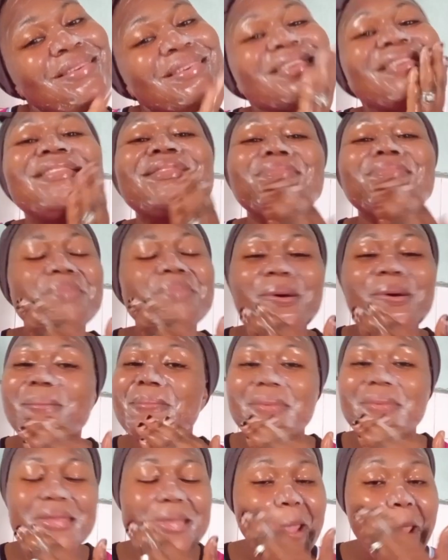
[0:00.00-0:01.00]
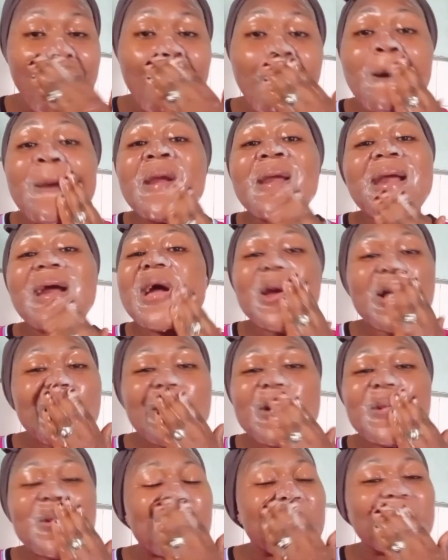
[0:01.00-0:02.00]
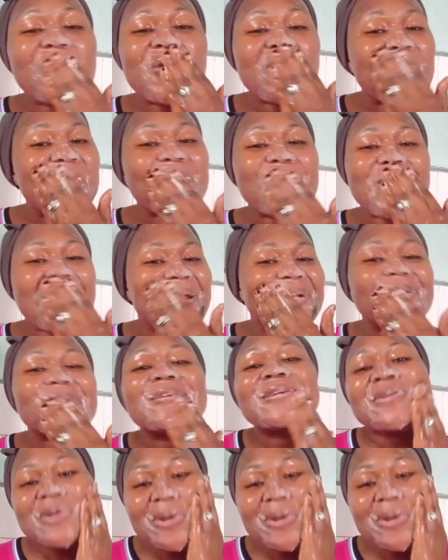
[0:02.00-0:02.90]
but me, I will not even do that